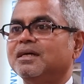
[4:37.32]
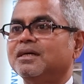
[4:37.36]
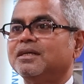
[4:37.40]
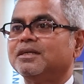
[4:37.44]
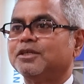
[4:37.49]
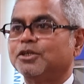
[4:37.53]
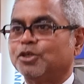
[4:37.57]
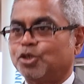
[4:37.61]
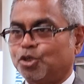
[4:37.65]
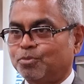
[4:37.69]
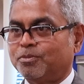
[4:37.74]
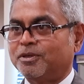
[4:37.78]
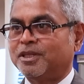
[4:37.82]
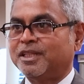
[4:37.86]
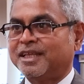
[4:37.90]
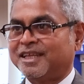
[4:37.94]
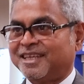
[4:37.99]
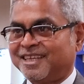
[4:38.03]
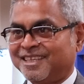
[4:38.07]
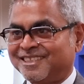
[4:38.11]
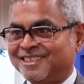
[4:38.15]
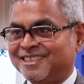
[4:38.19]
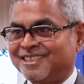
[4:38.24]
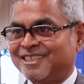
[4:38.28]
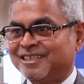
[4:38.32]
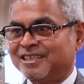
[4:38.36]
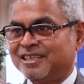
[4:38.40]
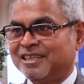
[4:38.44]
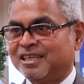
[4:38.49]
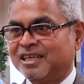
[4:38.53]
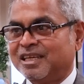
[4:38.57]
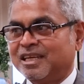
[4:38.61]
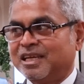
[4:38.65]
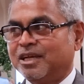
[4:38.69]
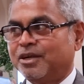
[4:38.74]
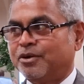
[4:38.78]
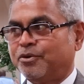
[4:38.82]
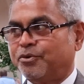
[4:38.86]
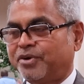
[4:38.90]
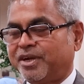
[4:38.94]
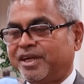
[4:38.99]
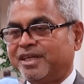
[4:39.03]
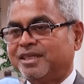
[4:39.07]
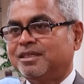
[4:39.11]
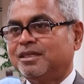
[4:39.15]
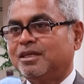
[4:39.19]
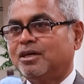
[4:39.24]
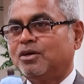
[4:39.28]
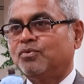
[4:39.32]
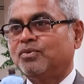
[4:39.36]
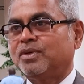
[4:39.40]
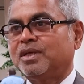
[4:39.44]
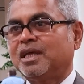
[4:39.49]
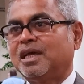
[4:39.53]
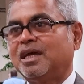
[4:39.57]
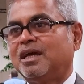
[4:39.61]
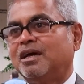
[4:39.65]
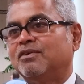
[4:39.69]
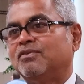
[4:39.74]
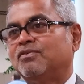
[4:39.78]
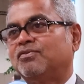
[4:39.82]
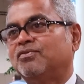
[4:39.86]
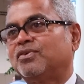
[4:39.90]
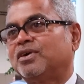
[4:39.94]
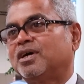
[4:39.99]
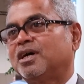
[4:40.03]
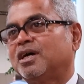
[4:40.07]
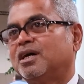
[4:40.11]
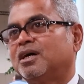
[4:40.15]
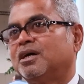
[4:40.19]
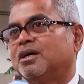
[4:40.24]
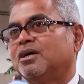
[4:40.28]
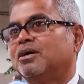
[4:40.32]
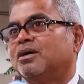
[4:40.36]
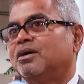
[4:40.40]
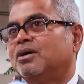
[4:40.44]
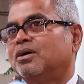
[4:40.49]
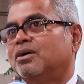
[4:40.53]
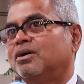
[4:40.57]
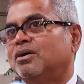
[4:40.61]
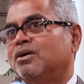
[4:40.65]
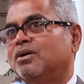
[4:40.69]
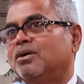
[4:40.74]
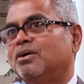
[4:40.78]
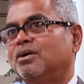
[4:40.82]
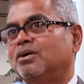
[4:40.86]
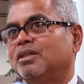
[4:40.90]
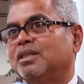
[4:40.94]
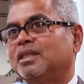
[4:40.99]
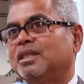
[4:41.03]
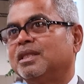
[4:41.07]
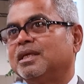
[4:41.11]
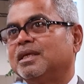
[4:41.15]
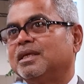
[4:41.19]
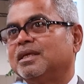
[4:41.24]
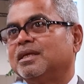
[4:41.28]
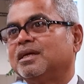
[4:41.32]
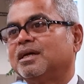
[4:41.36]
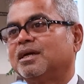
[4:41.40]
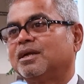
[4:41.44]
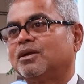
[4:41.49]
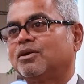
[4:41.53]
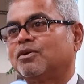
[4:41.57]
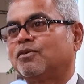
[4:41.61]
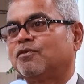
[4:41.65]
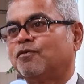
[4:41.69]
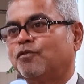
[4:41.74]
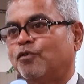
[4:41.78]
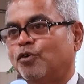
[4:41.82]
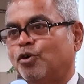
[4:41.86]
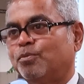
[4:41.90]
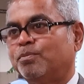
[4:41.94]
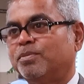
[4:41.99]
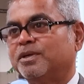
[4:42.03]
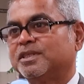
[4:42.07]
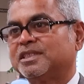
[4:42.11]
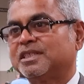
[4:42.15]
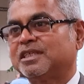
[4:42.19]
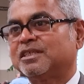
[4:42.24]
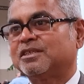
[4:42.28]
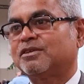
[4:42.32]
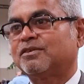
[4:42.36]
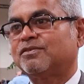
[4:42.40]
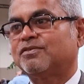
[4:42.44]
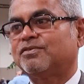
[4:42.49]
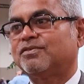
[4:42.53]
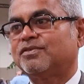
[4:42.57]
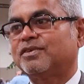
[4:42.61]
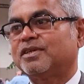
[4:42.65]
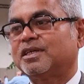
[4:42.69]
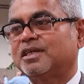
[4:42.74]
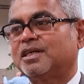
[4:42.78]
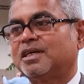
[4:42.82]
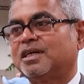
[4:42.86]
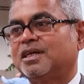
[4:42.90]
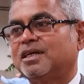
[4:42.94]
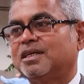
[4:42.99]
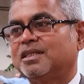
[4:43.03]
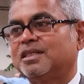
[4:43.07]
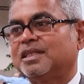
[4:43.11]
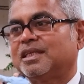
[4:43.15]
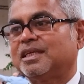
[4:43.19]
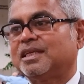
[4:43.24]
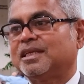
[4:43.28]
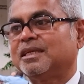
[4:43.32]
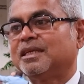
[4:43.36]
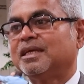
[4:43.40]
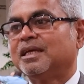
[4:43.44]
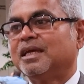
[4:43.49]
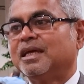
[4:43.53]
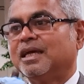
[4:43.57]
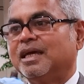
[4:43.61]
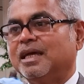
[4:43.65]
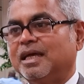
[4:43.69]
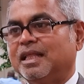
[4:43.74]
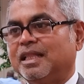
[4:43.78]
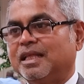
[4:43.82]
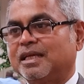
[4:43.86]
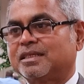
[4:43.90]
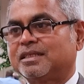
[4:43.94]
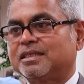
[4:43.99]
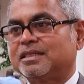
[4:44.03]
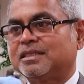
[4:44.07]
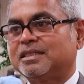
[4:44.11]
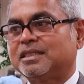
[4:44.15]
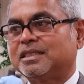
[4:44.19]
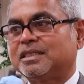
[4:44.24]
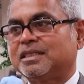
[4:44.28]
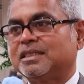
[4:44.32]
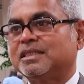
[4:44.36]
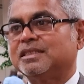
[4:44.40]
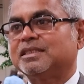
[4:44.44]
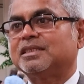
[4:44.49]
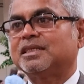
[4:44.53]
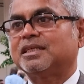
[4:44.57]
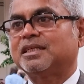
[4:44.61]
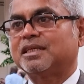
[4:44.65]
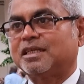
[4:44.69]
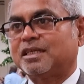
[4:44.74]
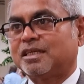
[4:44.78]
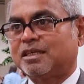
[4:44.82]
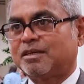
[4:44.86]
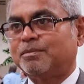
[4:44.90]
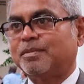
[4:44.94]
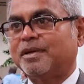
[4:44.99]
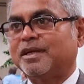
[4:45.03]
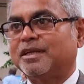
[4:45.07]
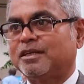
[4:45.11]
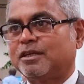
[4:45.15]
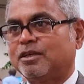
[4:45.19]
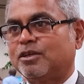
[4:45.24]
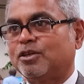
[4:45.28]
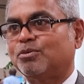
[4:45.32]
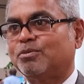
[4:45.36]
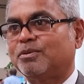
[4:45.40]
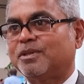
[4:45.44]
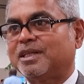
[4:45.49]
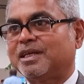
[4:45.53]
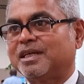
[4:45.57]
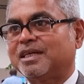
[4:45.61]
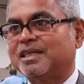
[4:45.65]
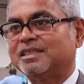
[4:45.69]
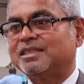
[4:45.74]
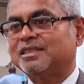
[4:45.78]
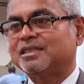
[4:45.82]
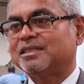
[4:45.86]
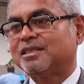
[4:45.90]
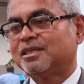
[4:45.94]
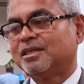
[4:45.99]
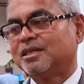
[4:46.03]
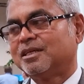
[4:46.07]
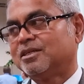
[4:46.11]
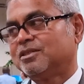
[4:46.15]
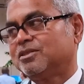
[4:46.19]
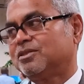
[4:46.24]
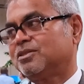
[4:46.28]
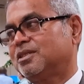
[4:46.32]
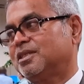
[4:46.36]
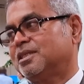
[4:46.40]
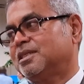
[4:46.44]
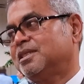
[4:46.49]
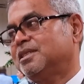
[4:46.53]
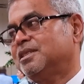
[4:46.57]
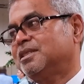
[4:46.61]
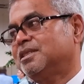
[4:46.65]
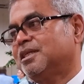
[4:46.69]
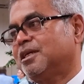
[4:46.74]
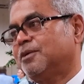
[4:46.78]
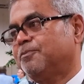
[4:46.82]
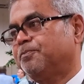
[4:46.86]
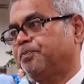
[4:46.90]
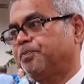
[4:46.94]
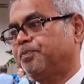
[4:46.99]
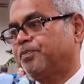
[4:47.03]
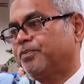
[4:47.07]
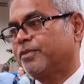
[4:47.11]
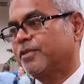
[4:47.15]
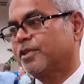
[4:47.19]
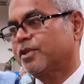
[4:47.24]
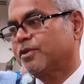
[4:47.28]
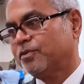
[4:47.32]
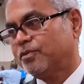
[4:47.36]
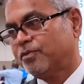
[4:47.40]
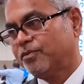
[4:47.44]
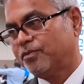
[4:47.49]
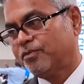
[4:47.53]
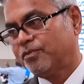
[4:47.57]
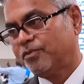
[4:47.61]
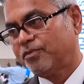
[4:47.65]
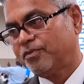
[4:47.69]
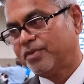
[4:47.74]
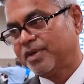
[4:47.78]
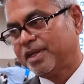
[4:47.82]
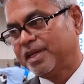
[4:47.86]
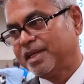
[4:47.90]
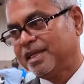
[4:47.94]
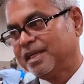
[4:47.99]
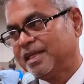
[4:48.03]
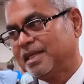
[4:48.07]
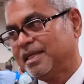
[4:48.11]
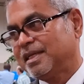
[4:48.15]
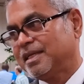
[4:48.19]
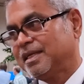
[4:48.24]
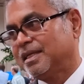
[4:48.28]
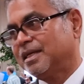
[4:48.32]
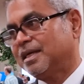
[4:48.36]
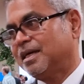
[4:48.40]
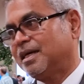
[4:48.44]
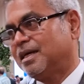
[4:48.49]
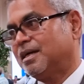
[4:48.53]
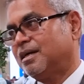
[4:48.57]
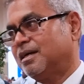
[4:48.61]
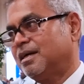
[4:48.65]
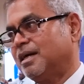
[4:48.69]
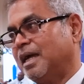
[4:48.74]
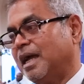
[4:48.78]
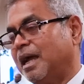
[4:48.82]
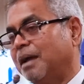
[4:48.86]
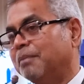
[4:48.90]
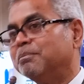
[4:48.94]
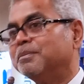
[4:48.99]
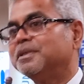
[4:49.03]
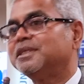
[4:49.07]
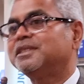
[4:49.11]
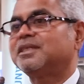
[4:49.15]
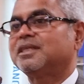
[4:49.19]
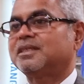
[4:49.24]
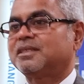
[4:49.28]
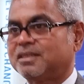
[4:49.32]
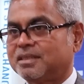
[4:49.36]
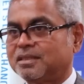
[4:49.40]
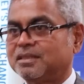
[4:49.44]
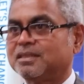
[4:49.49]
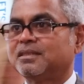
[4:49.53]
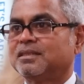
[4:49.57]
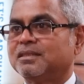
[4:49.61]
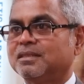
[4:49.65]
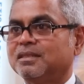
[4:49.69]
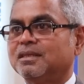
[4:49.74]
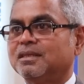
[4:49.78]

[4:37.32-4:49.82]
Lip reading: renewable energy. Right now we have only around 4% of the electricity is generated by renewable energy. So this is a very ambitious